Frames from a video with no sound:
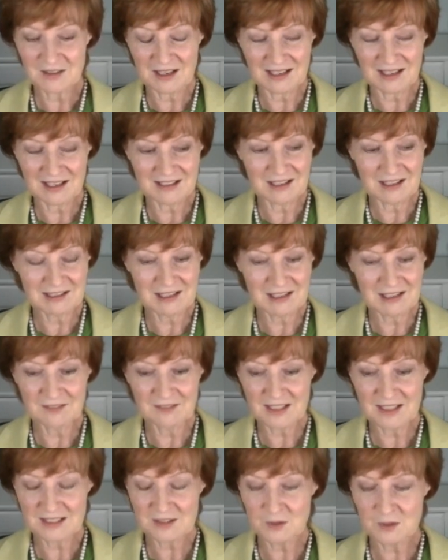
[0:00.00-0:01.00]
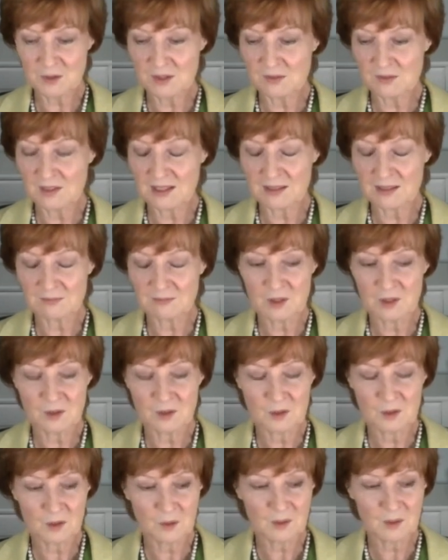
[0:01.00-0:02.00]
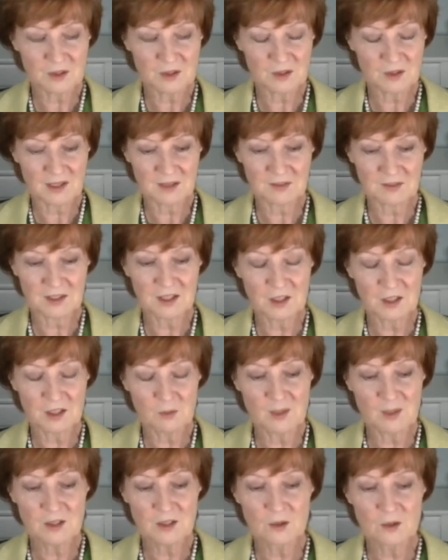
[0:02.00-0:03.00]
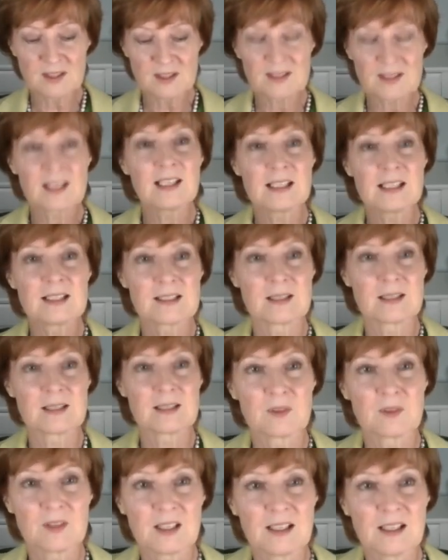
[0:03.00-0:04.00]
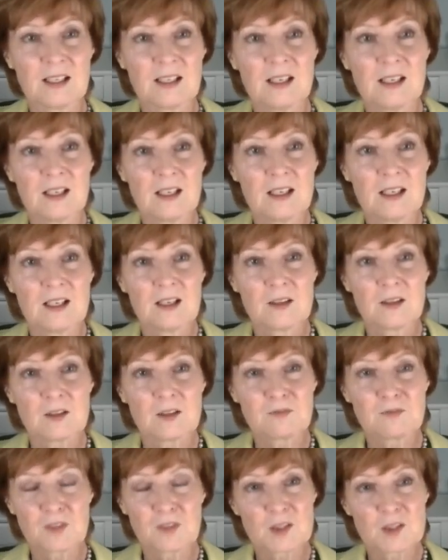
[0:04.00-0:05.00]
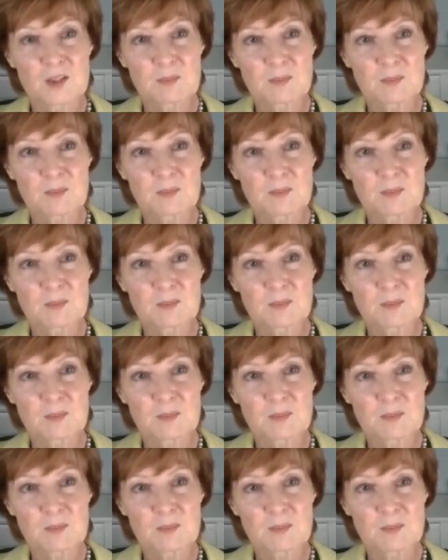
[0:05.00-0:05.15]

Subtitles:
yeah, I love that sort of that quote or that thing, when you're selling something, the first